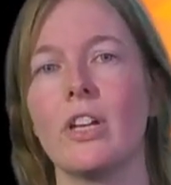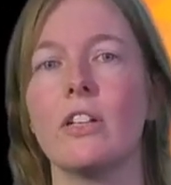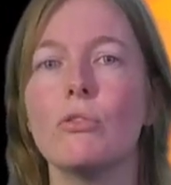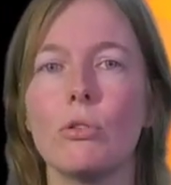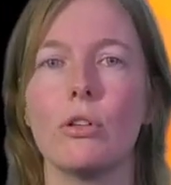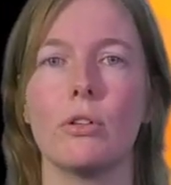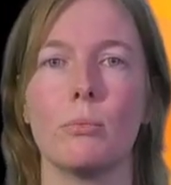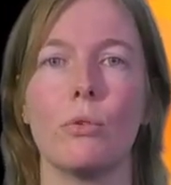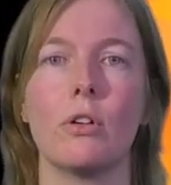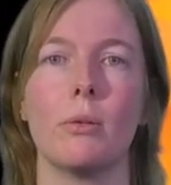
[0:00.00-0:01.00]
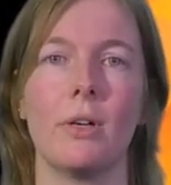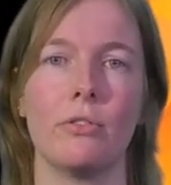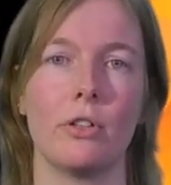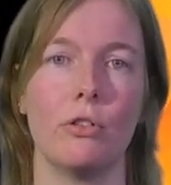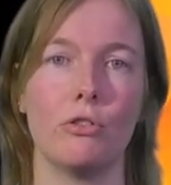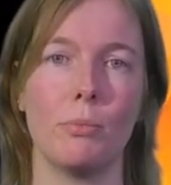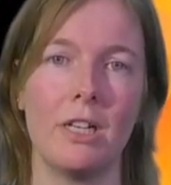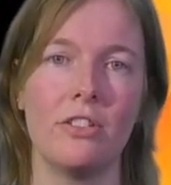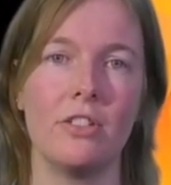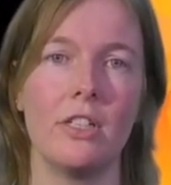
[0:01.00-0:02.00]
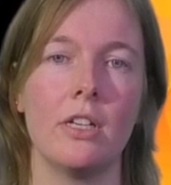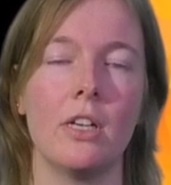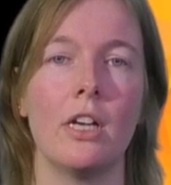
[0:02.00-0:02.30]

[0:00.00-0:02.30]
and to learn more about their usability,